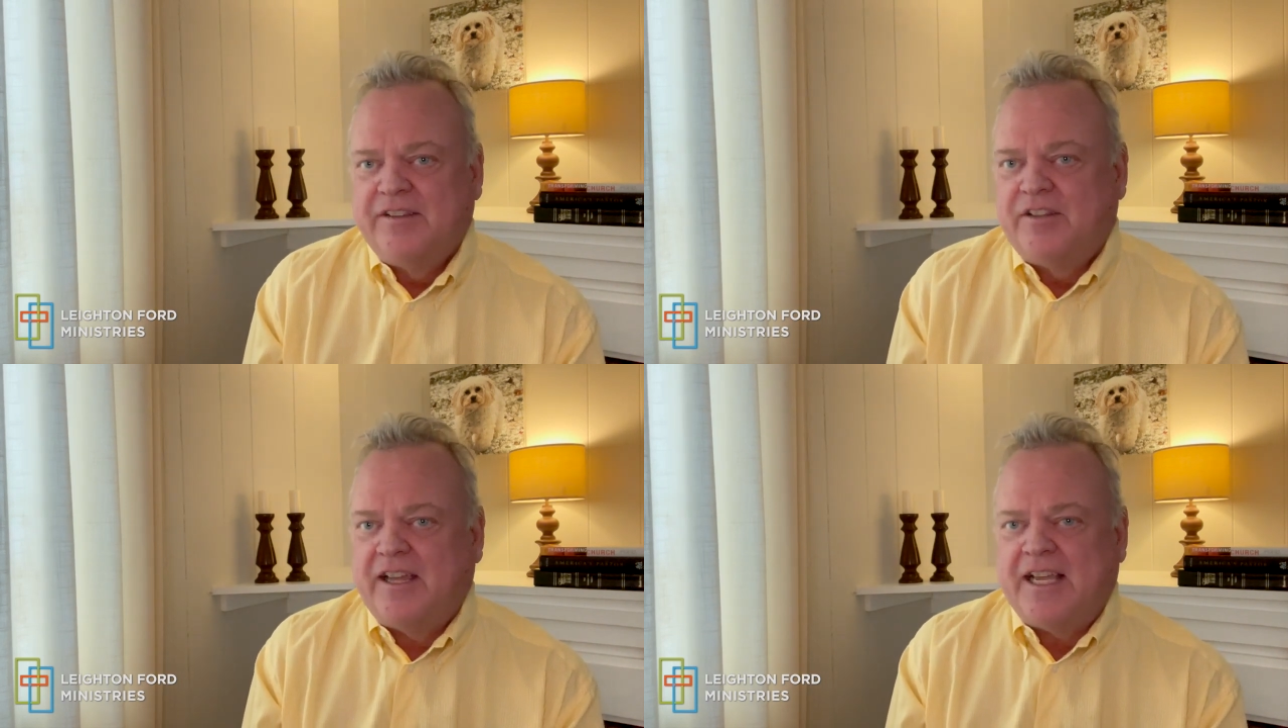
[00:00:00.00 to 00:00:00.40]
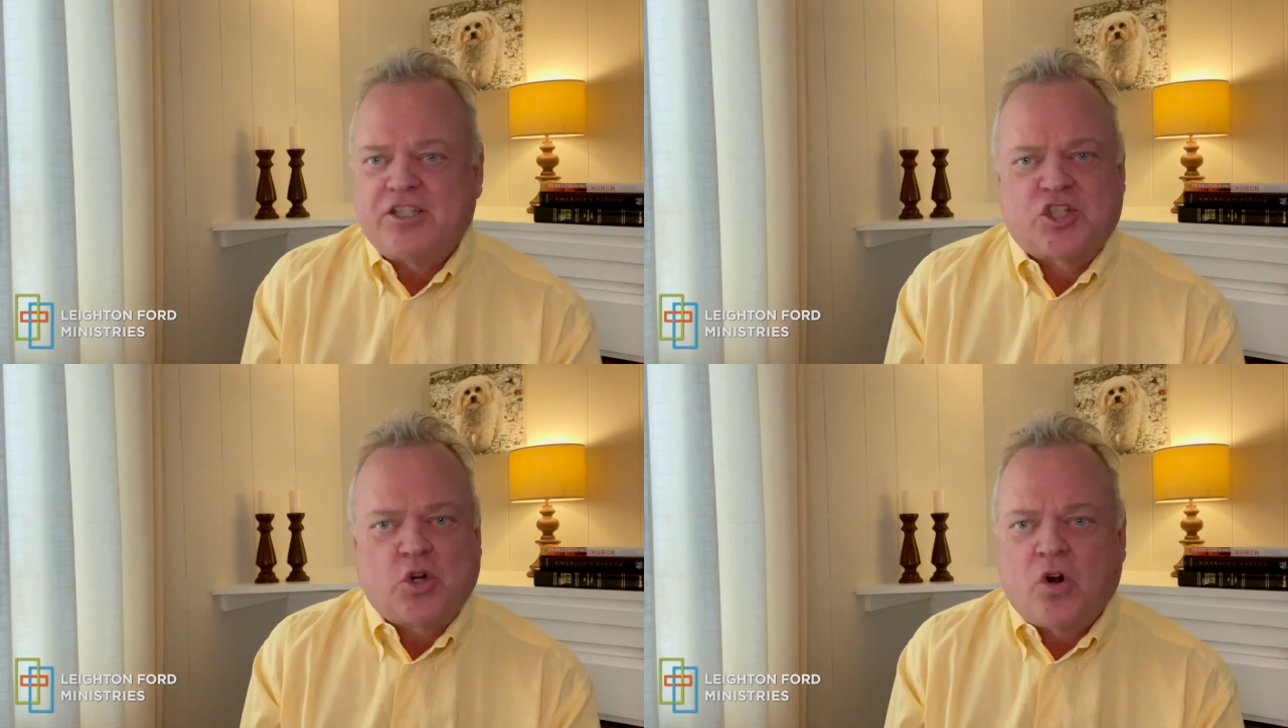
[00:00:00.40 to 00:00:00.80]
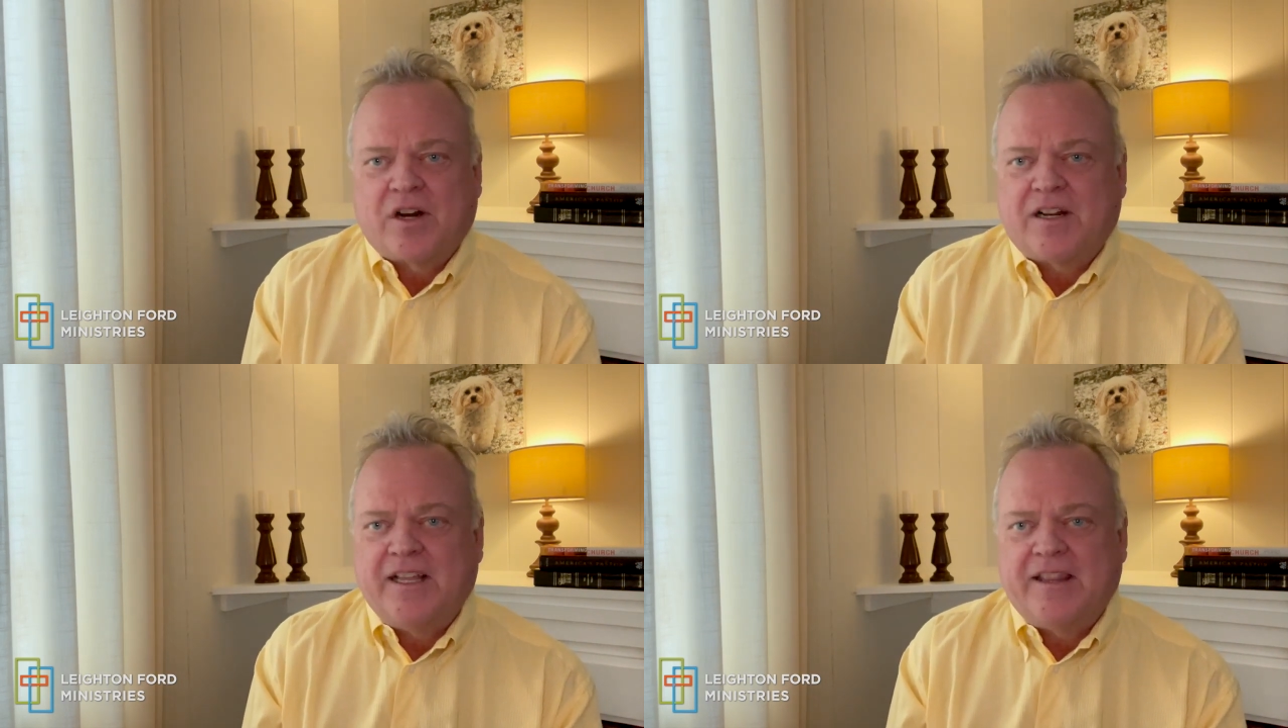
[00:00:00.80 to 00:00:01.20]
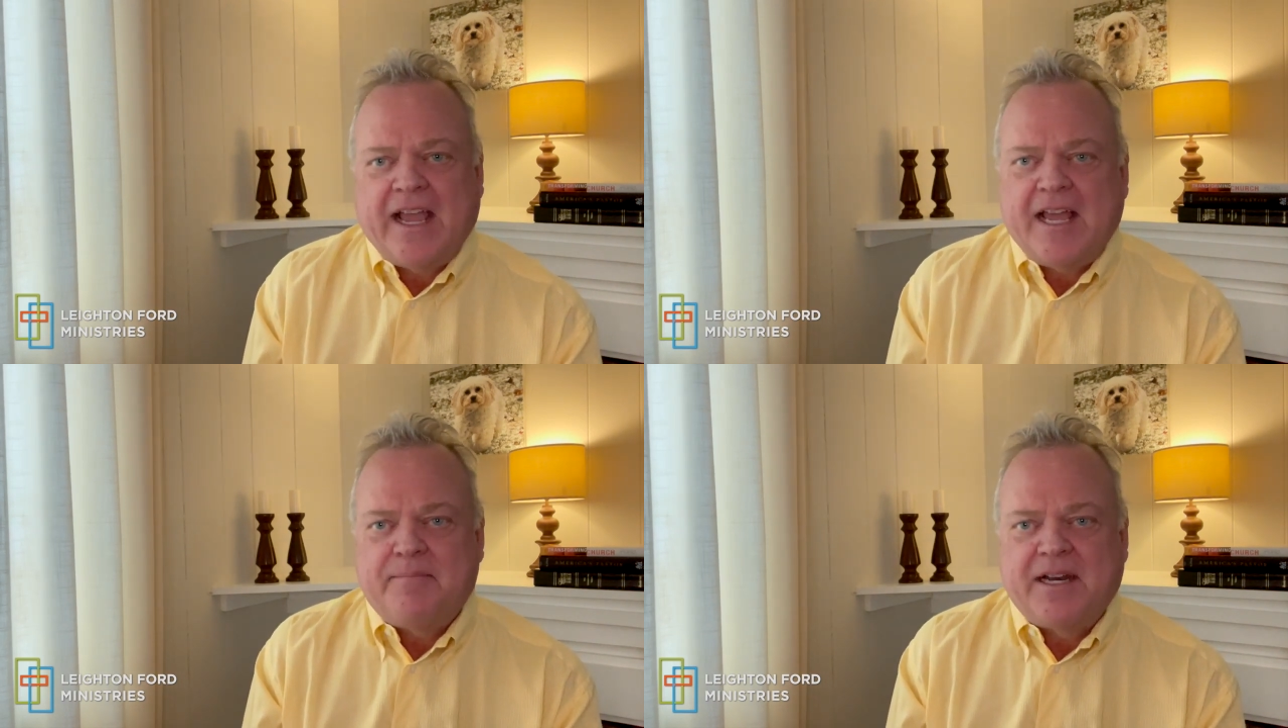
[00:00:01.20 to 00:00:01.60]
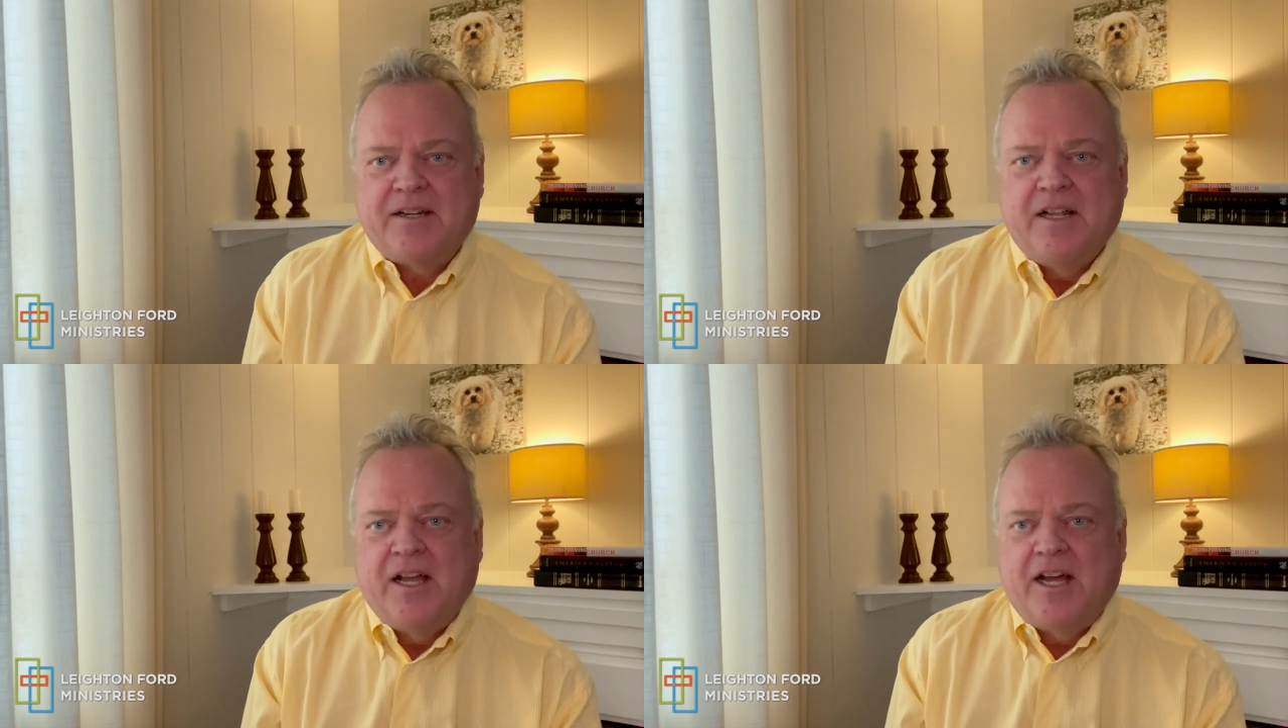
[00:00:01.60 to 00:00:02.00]
that historically they had
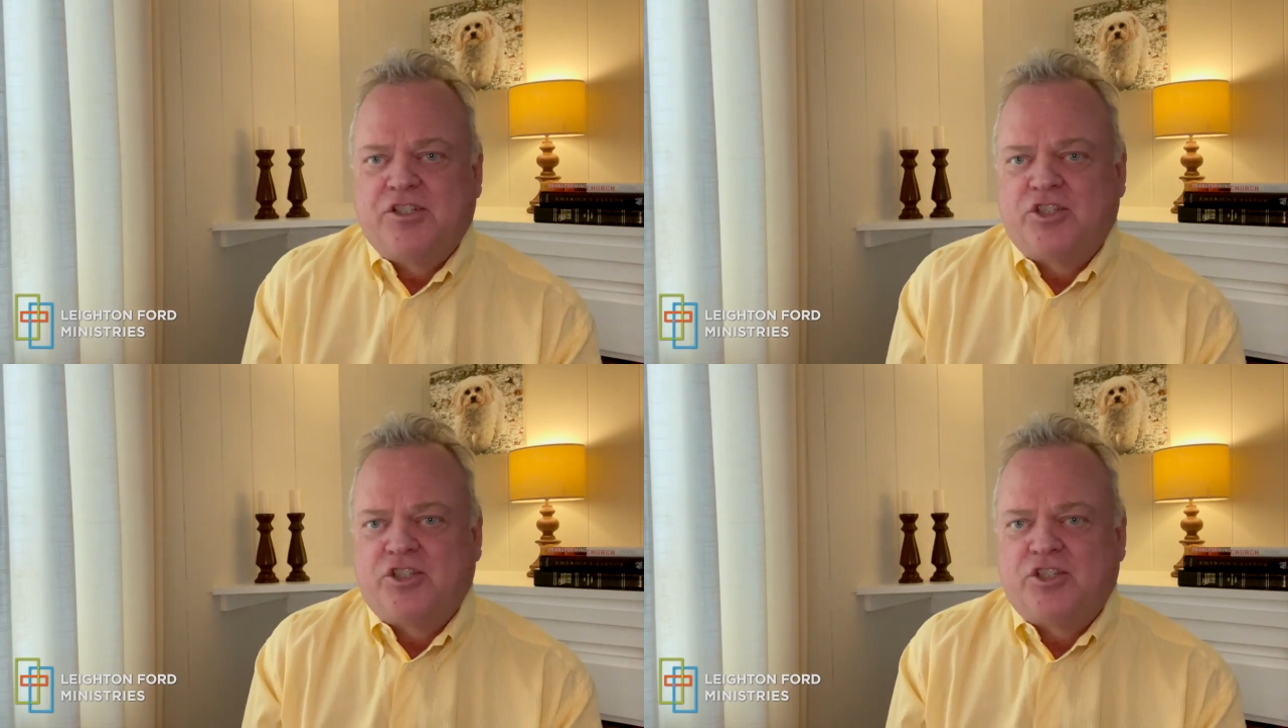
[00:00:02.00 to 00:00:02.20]
been a